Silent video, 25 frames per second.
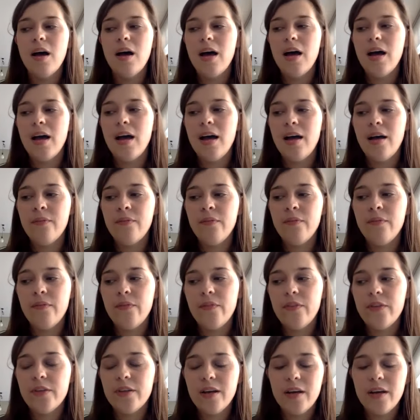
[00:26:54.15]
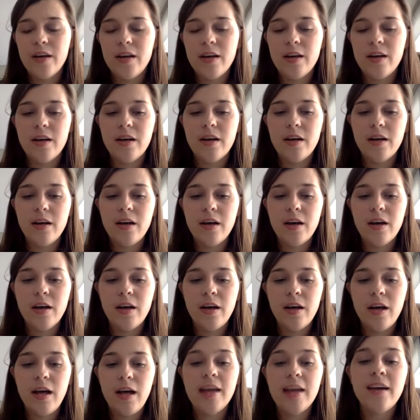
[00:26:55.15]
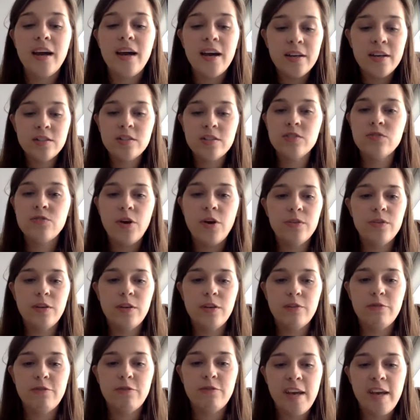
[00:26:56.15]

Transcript: And I just wrote a